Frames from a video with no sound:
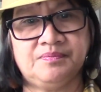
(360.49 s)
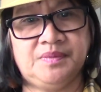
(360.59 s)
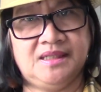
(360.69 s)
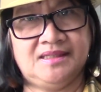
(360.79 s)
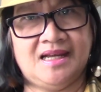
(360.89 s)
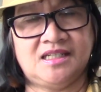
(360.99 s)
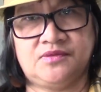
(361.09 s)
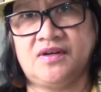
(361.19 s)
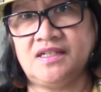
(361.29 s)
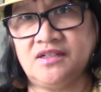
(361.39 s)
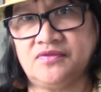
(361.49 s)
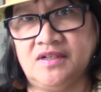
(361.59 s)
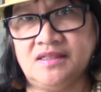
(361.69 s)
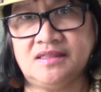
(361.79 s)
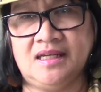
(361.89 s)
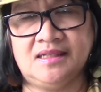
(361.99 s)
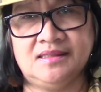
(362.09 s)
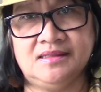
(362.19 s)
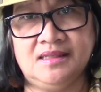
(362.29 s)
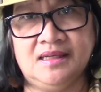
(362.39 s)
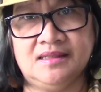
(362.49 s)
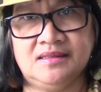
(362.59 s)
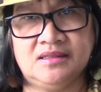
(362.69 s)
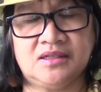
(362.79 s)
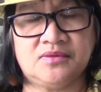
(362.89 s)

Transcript: But that is very different in, in the